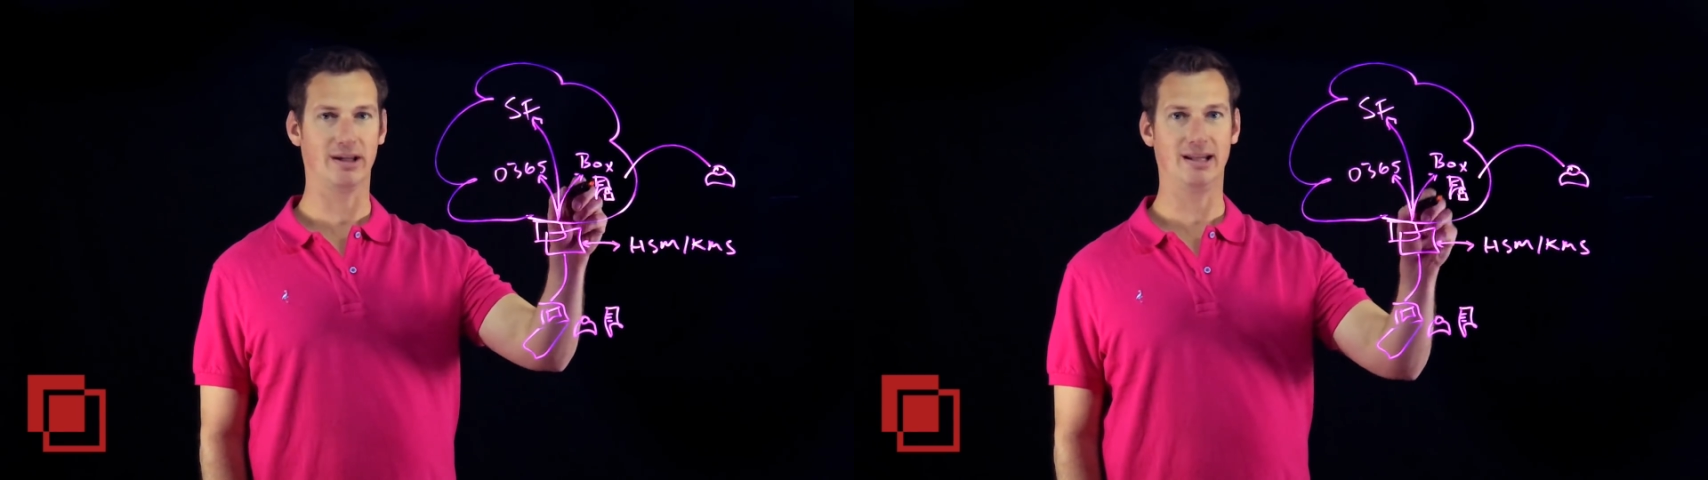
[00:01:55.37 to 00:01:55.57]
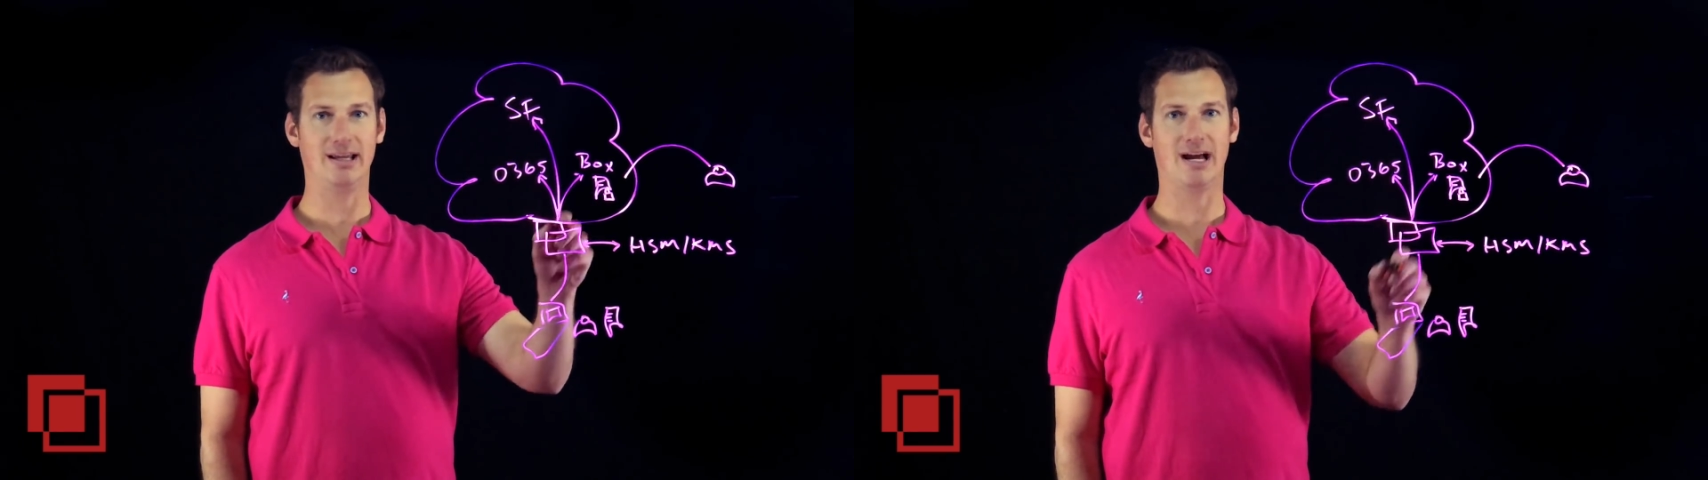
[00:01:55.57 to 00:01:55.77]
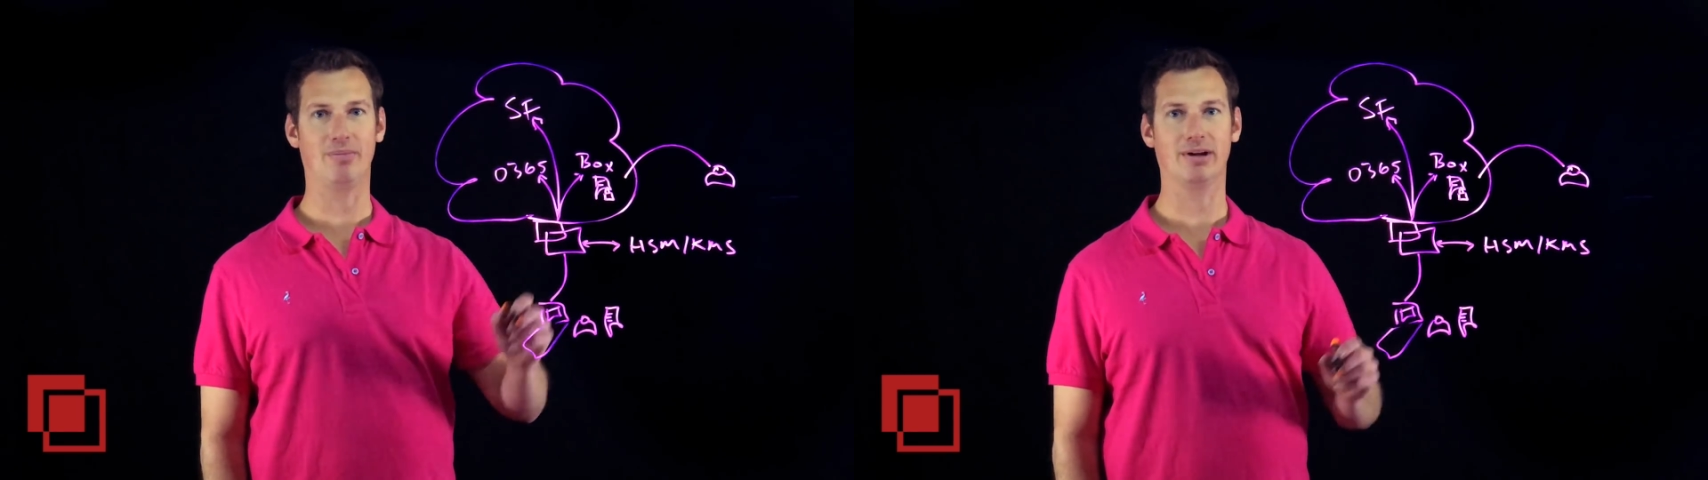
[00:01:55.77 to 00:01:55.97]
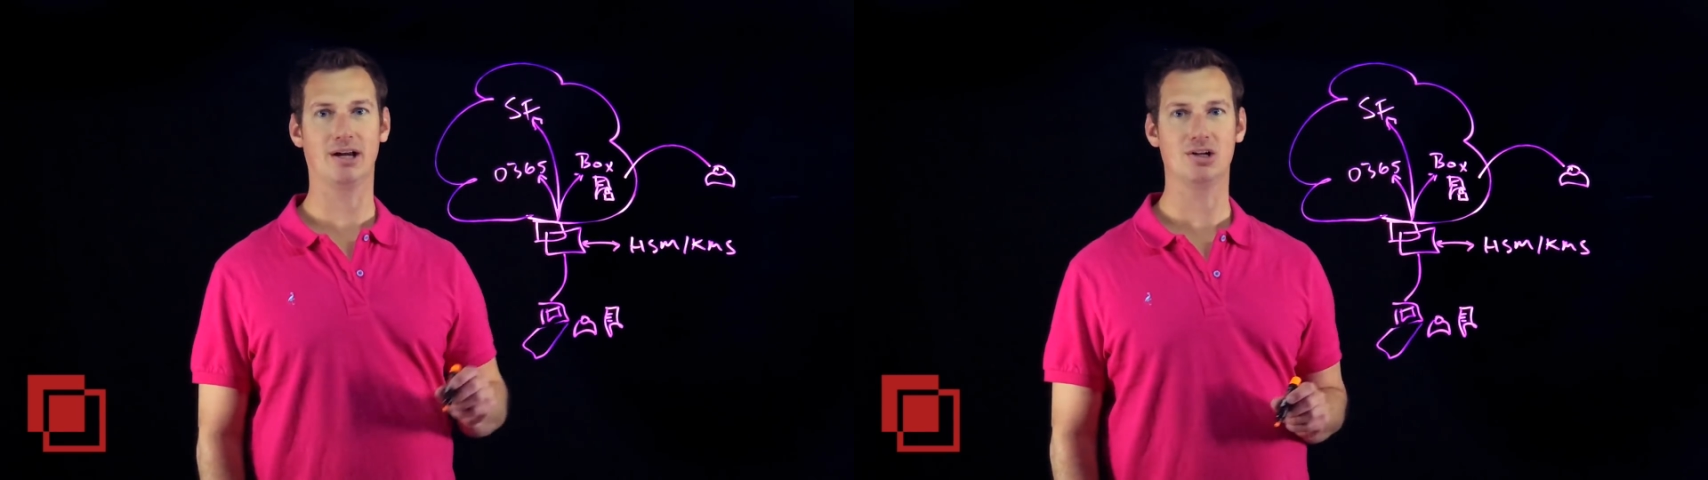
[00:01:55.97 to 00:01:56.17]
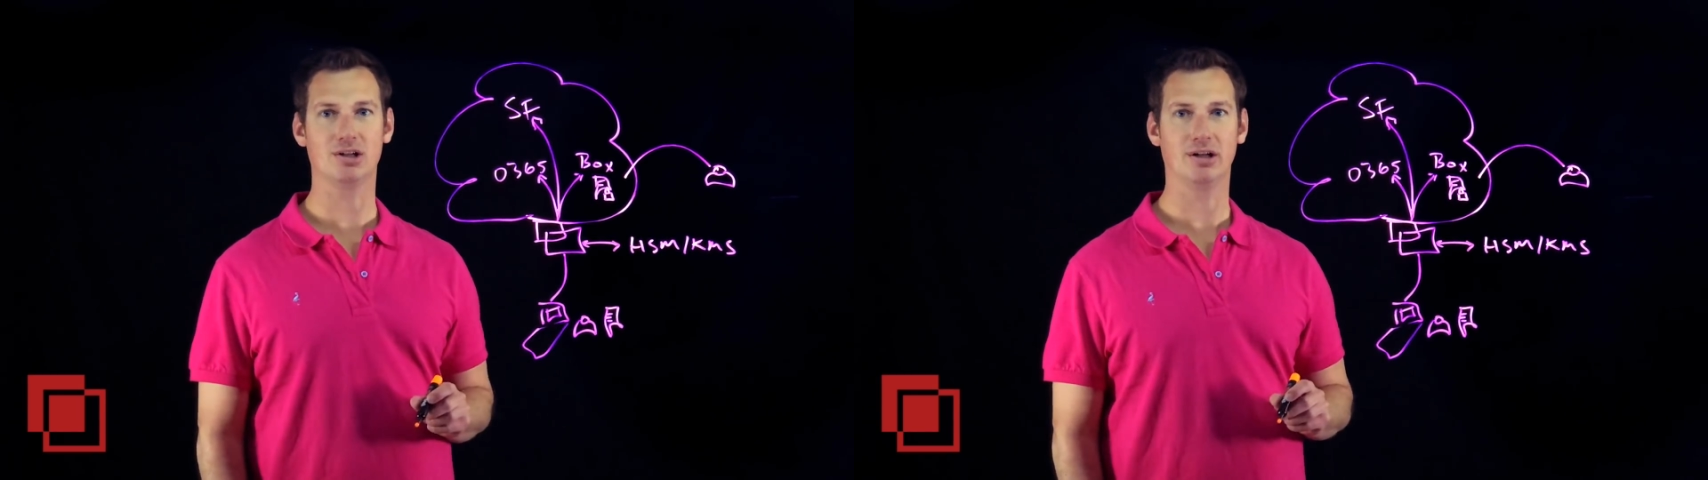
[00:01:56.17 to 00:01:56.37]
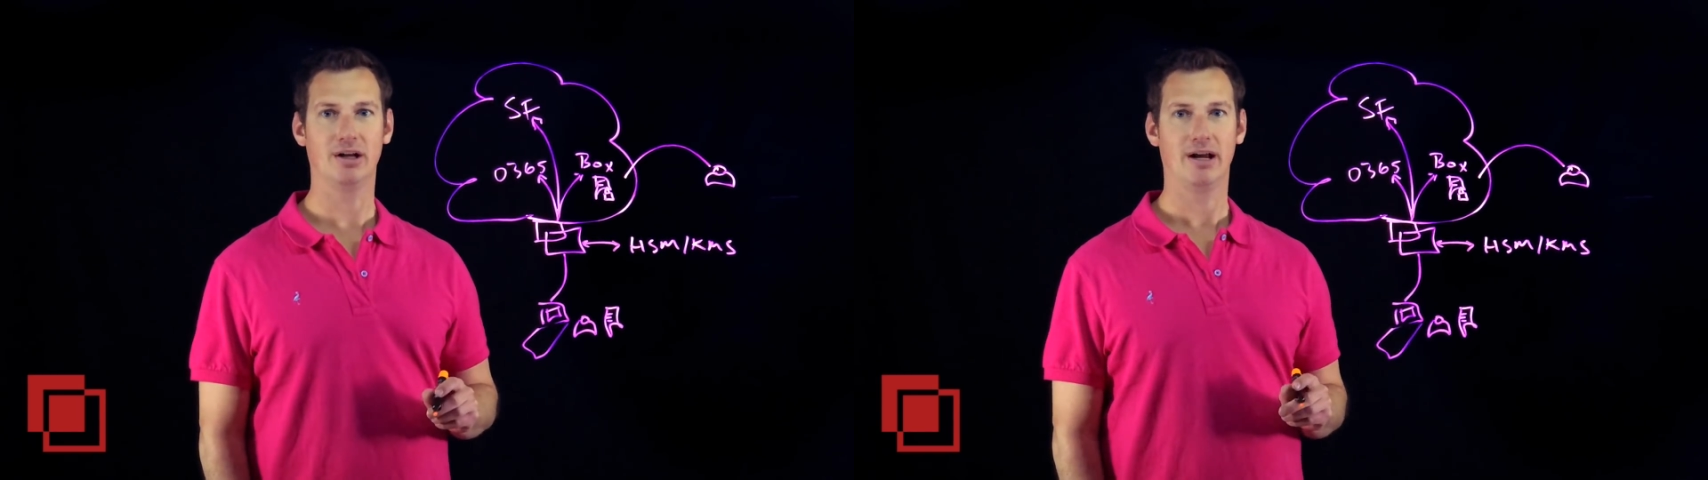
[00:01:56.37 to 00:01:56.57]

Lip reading: in the application,